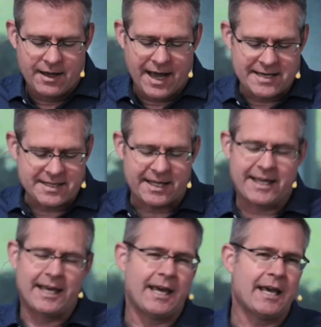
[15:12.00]
As the
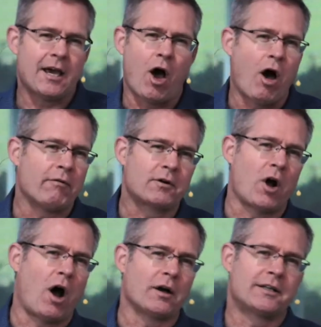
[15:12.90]
King of
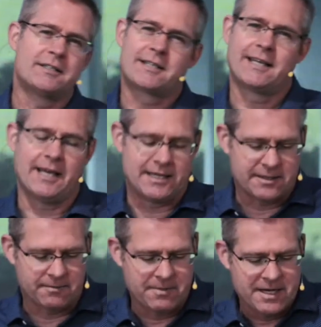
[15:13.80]
God's
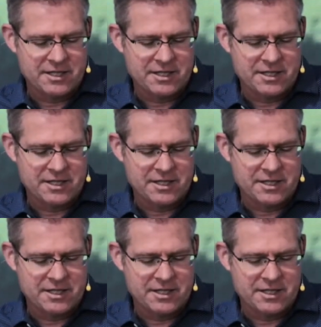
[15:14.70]
kingdom,